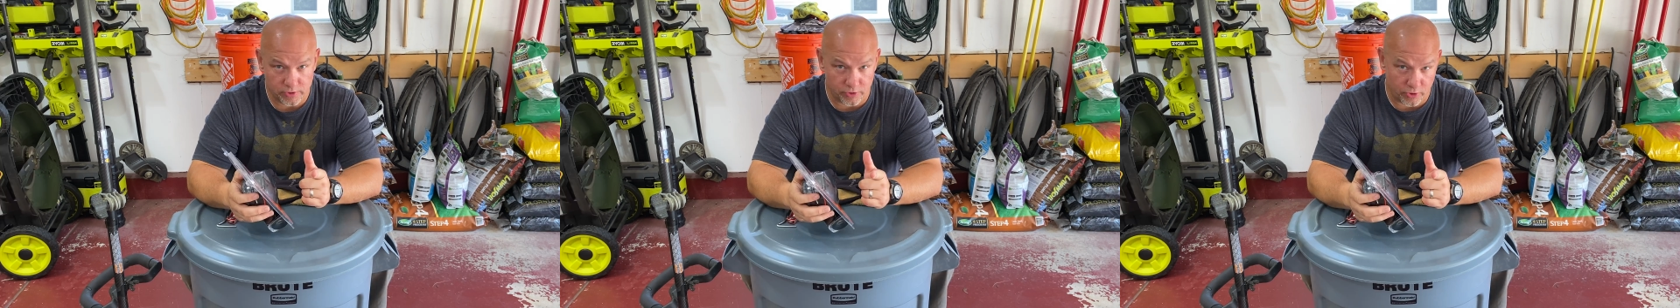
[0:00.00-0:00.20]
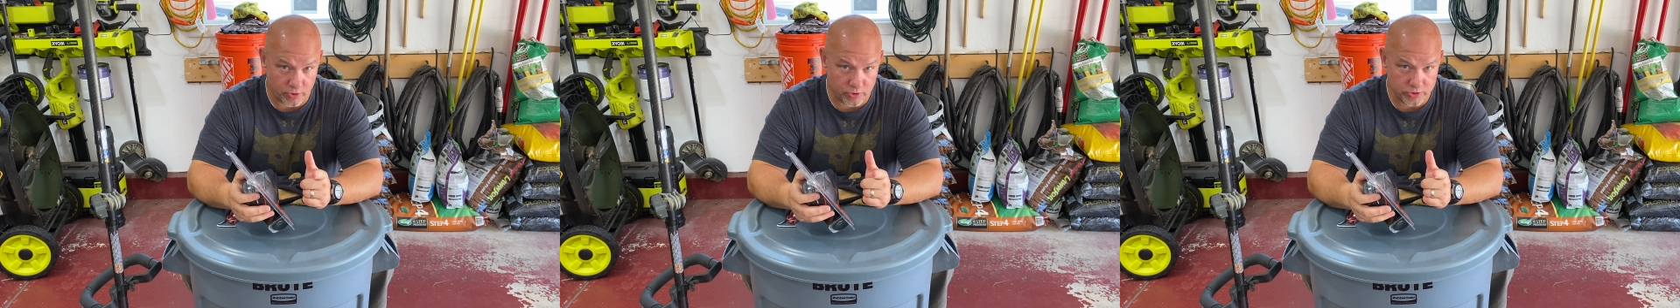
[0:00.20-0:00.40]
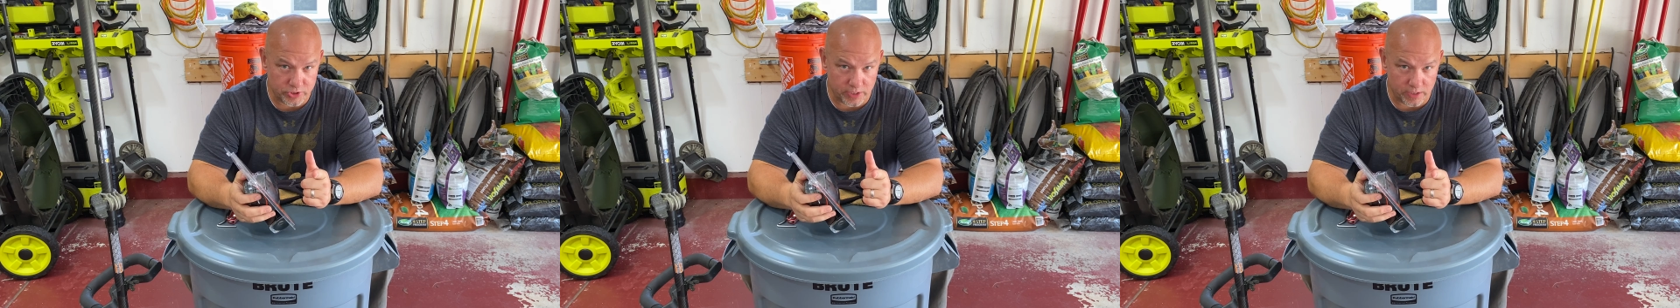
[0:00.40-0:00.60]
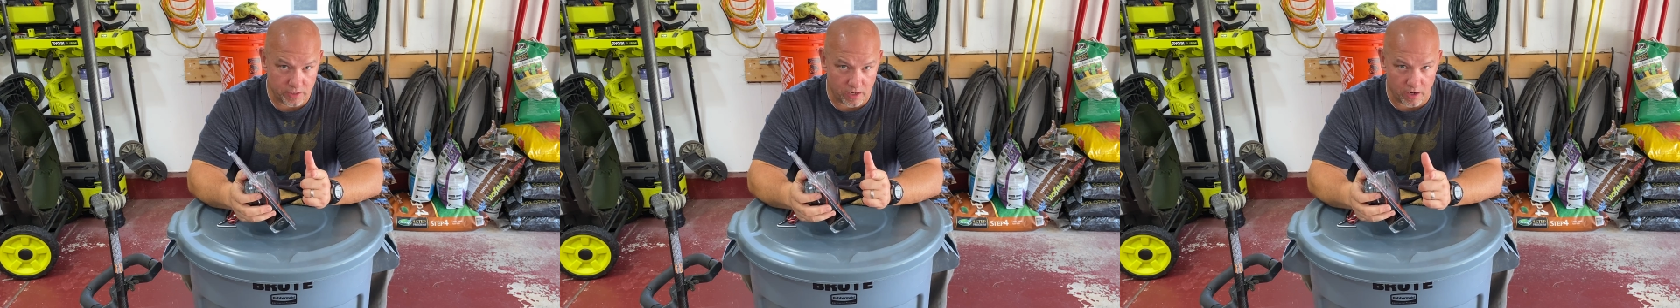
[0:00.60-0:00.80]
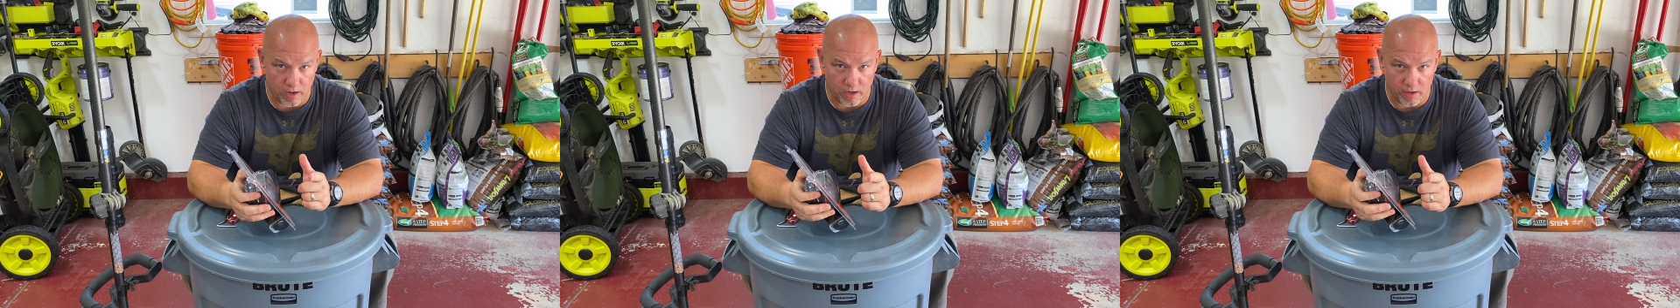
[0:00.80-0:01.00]
the urging
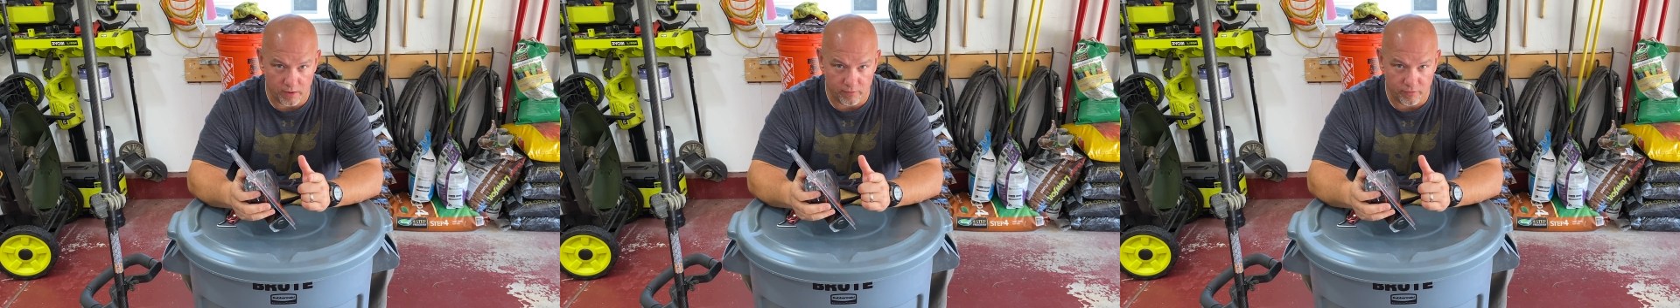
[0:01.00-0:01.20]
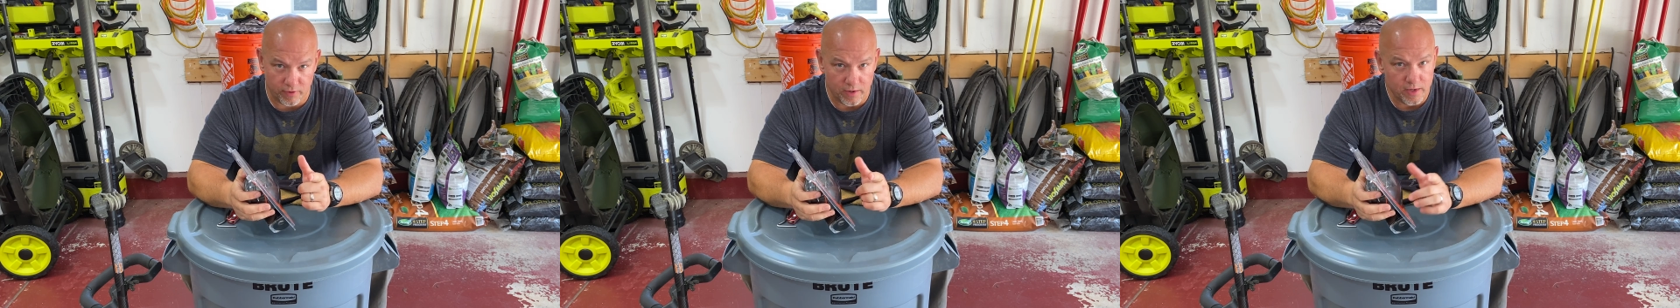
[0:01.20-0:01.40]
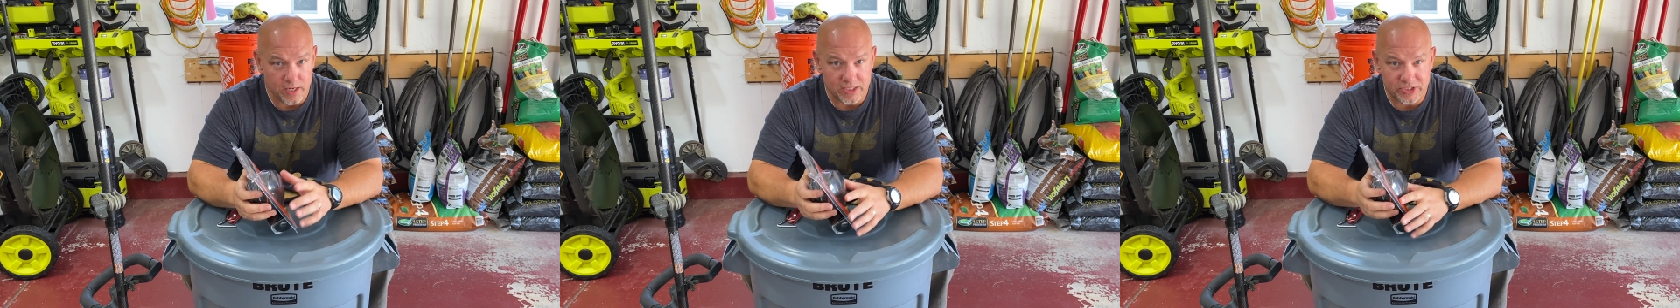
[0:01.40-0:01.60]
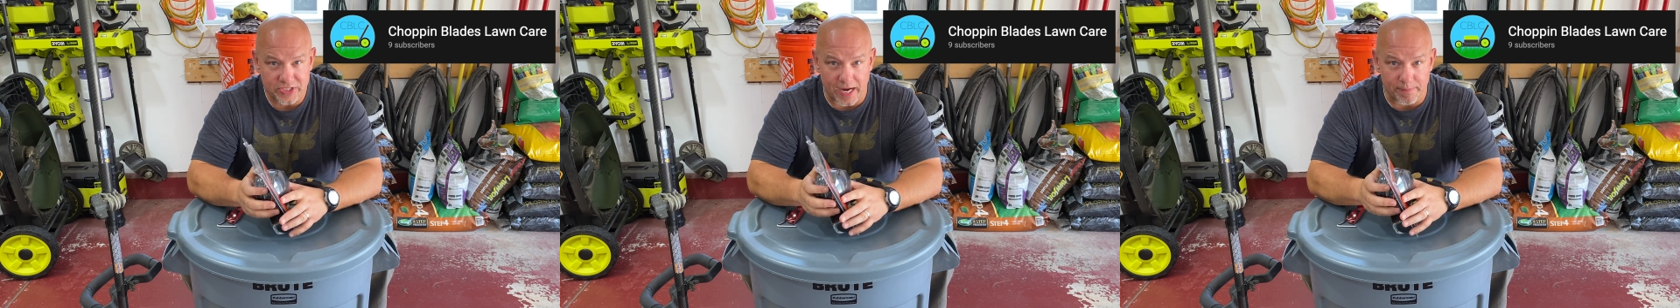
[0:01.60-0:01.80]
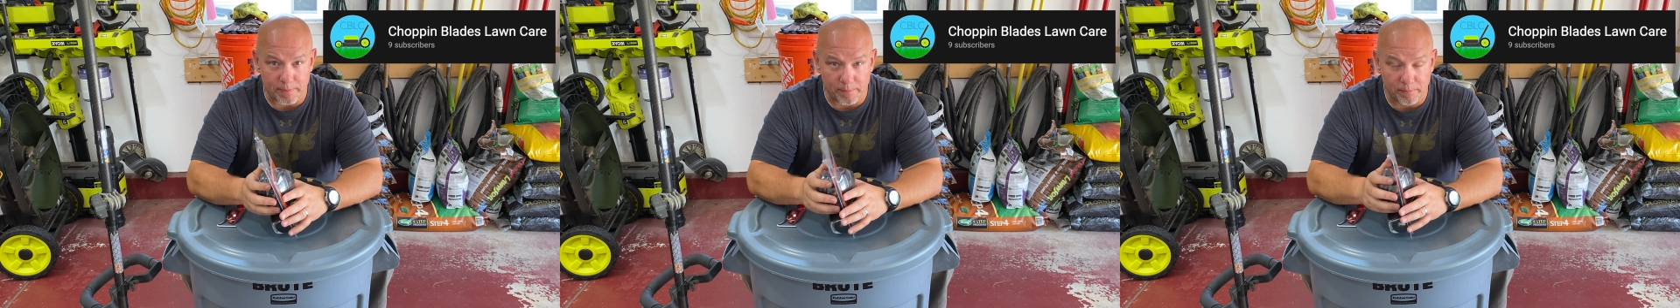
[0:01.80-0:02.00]
of
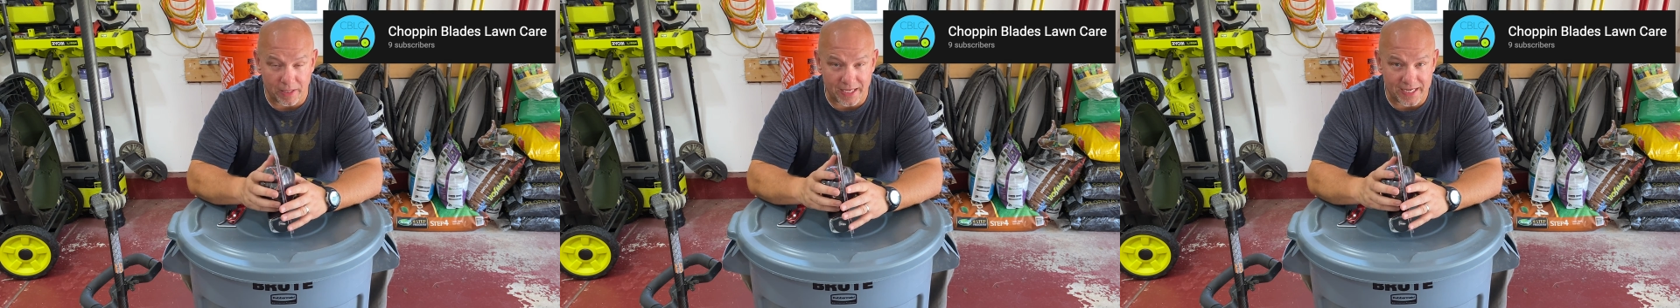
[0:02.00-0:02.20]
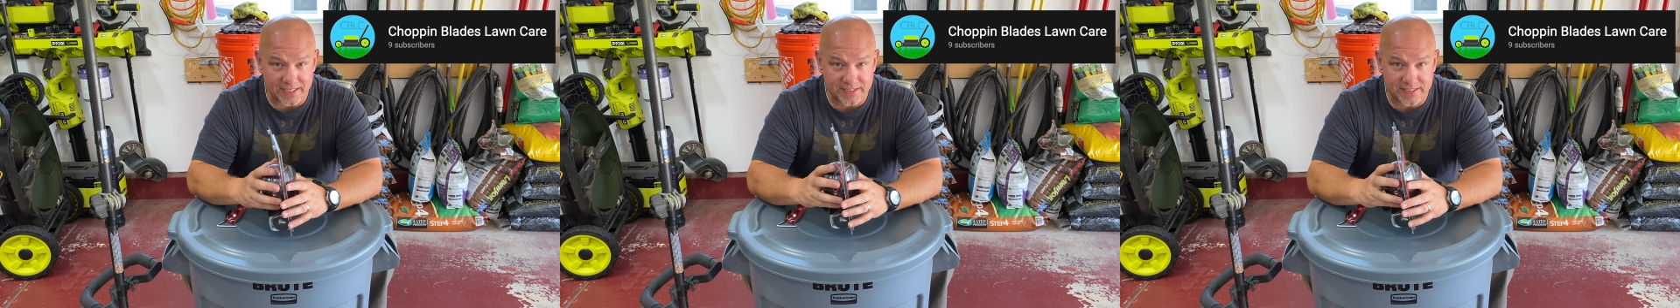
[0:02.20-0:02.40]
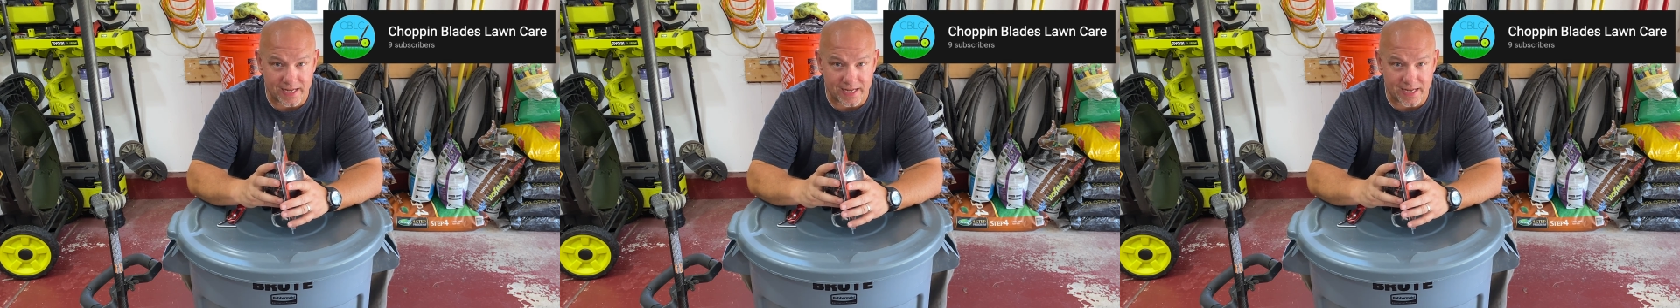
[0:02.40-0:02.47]
chopping blades